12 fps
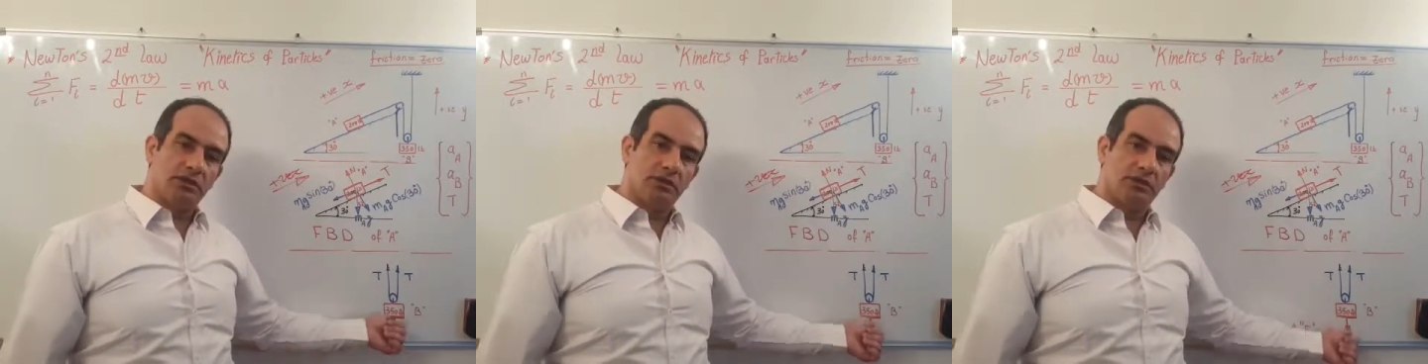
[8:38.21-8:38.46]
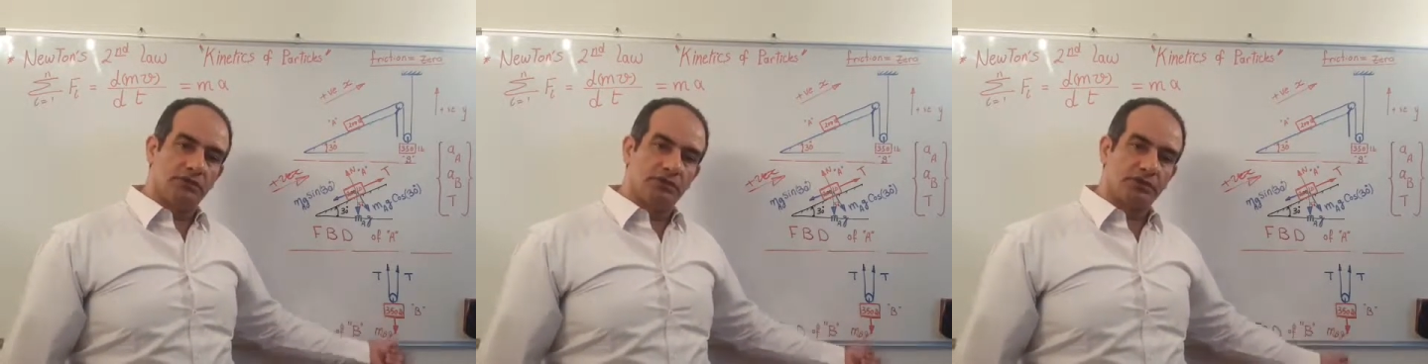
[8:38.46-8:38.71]

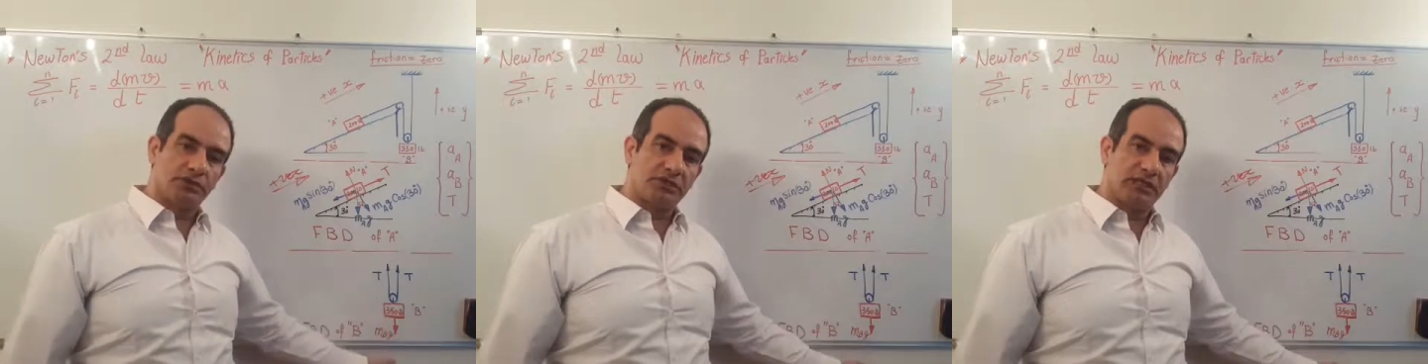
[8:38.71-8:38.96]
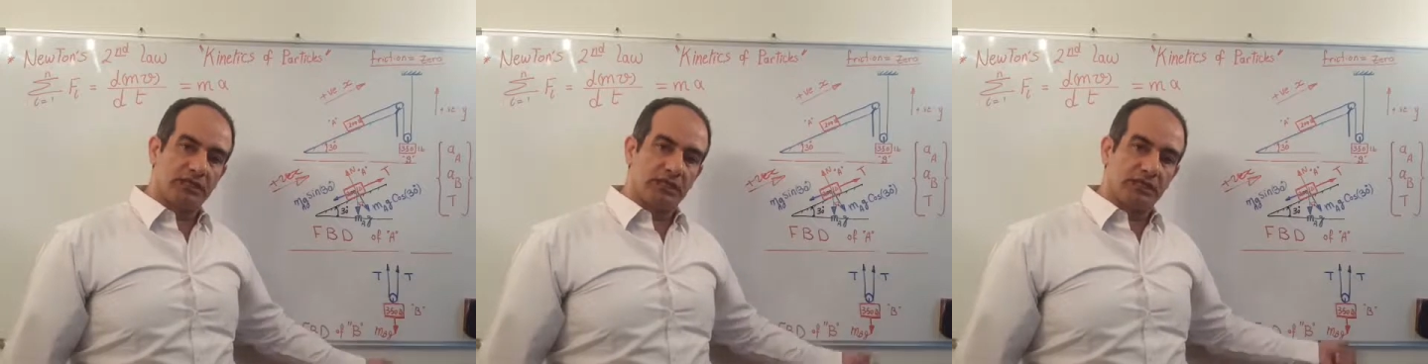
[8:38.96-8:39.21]
a
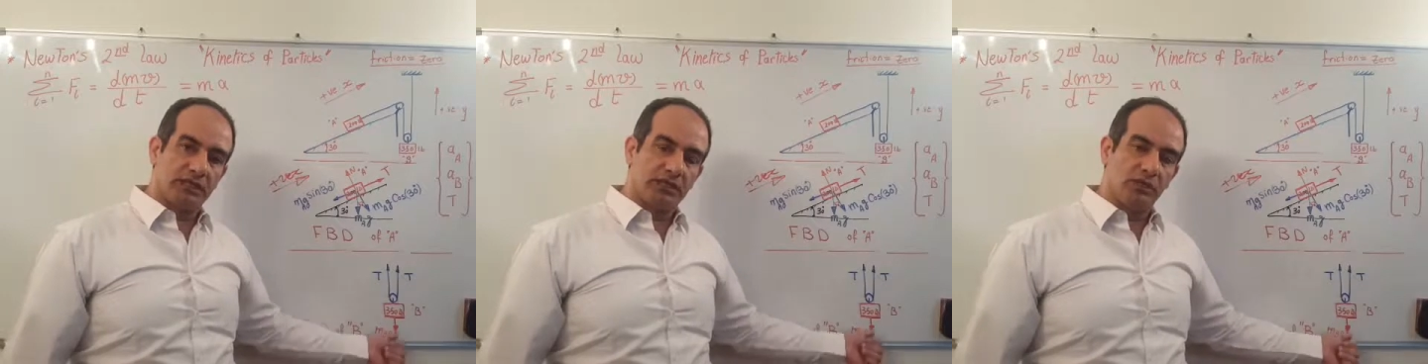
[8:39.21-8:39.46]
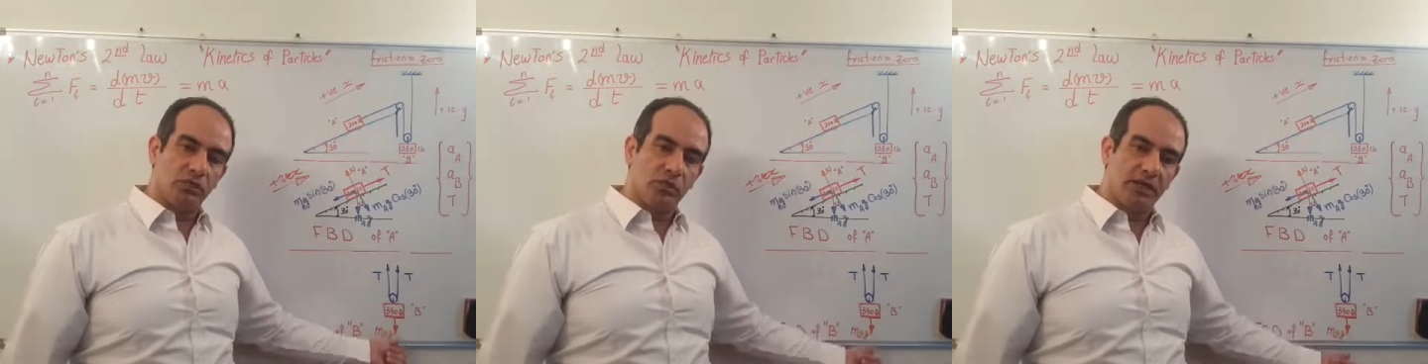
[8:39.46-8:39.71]
vertical
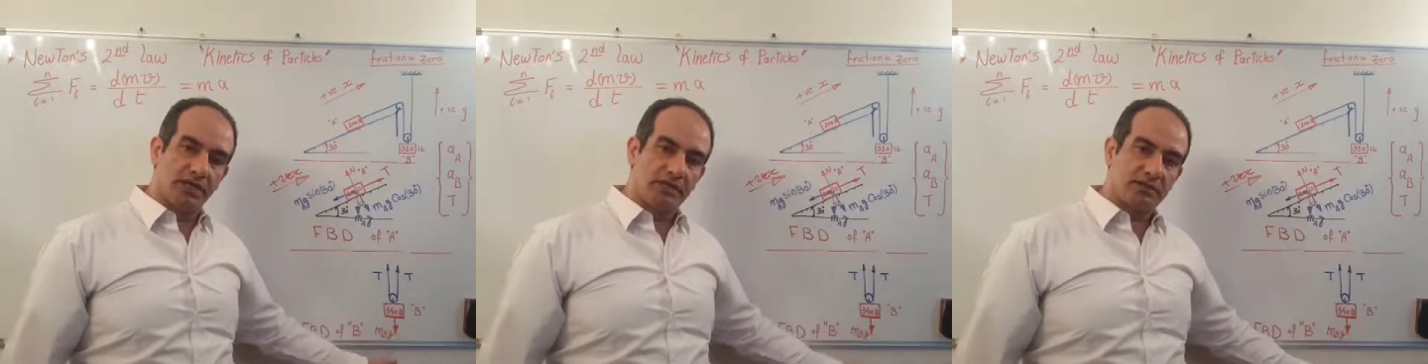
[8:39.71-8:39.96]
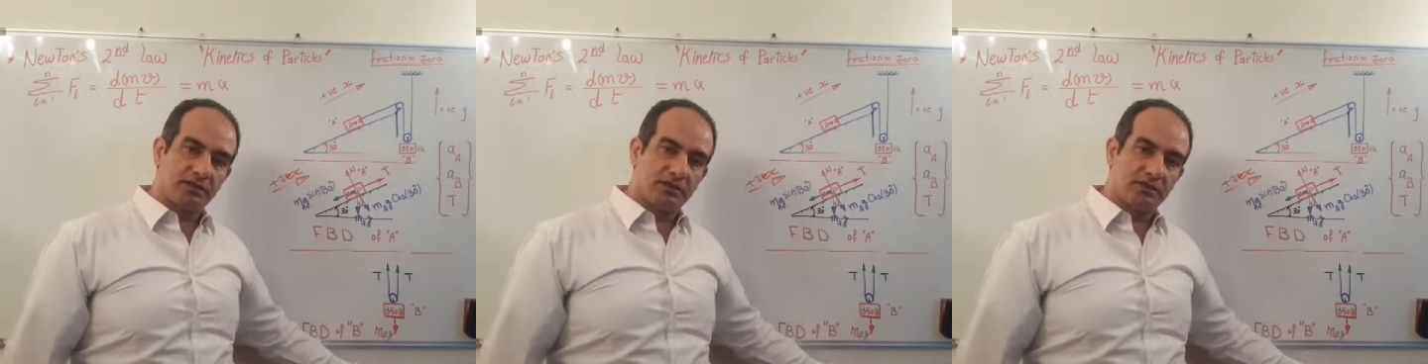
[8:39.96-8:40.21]

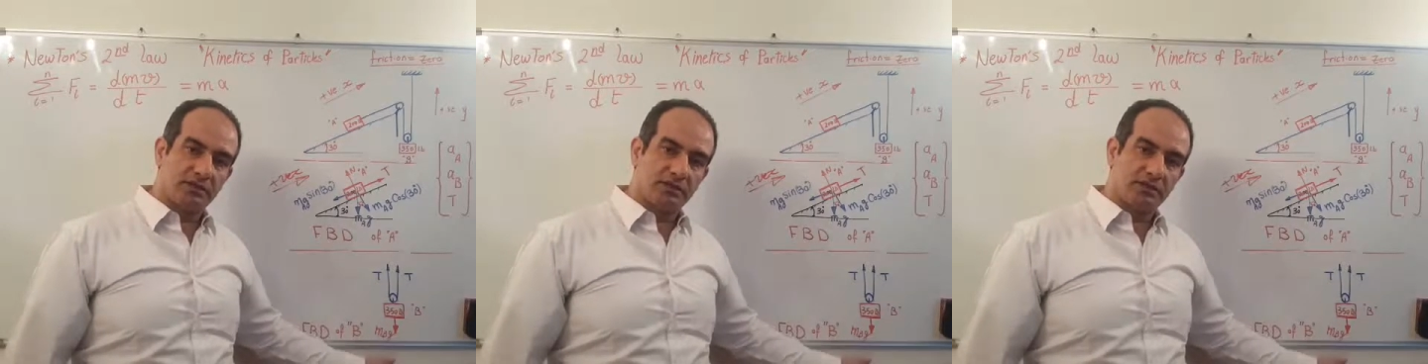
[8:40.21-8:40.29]
weight